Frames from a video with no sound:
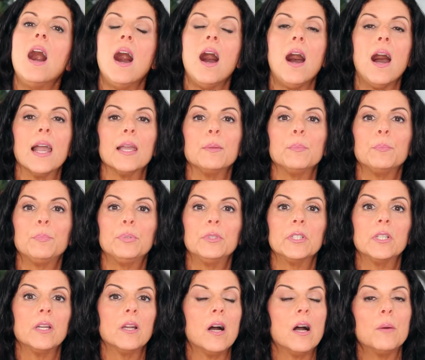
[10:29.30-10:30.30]
I put
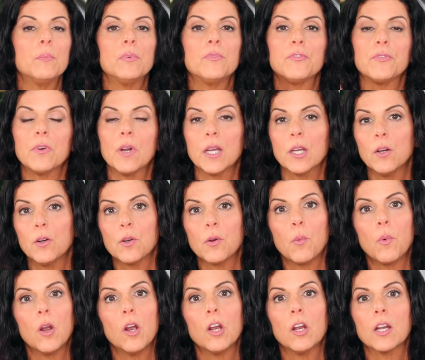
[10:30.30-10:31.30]
it on before I go to
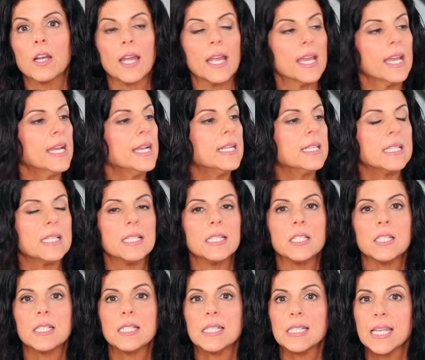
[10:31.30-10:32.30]
work. It
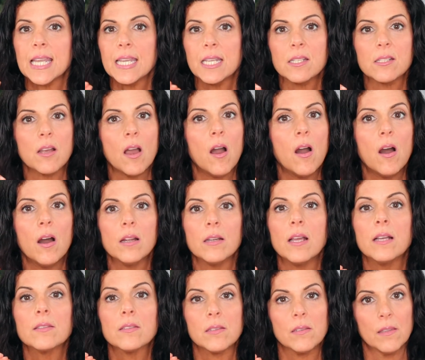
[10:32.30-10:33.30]
stays on
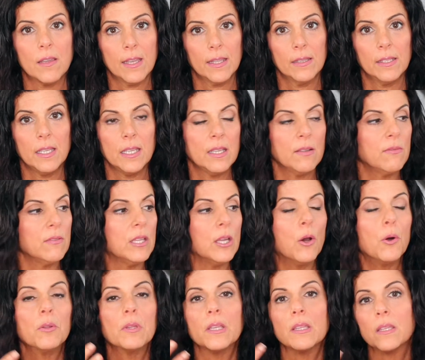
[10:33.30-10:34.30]
till I leave. The
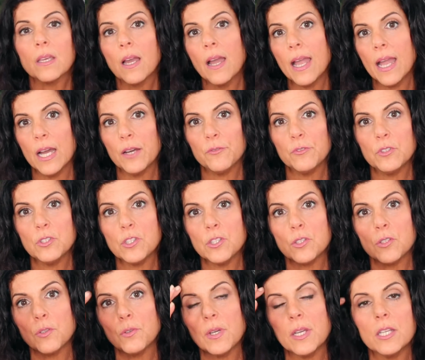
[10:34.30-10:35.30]
only thing I have to
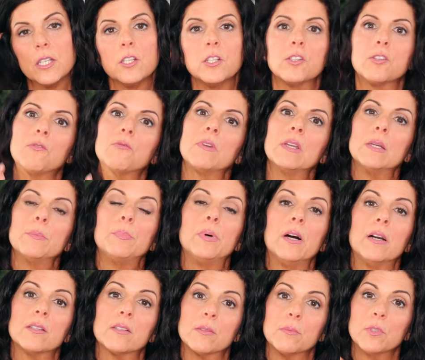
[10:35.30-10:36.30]
do is
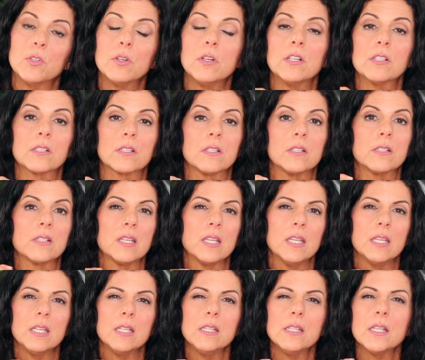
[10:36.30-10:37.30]
reapply some gloss because it
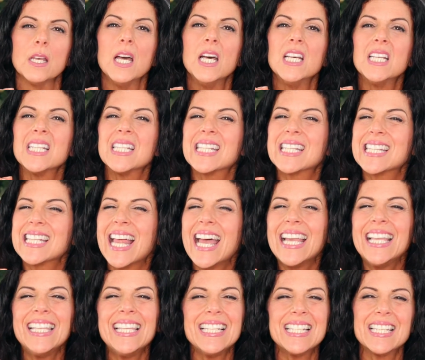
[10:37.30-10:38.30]
is
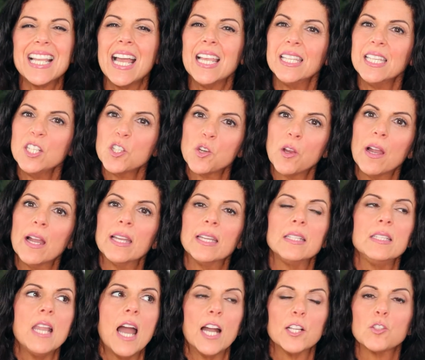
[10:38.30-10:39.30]
slightly, slightly
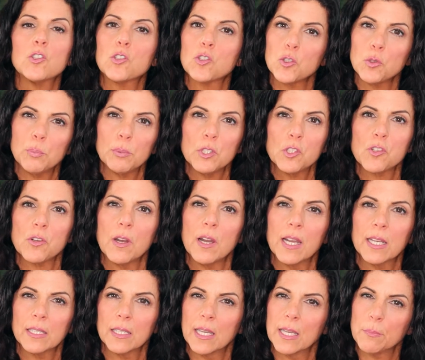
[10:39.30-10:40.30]
drying, not super
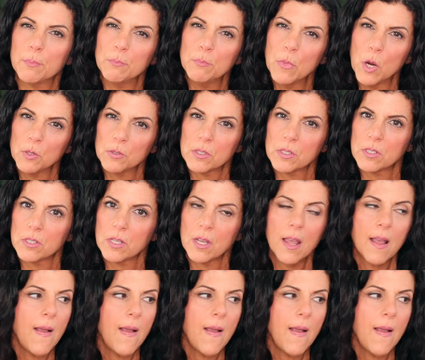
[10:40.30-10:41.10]
drying like most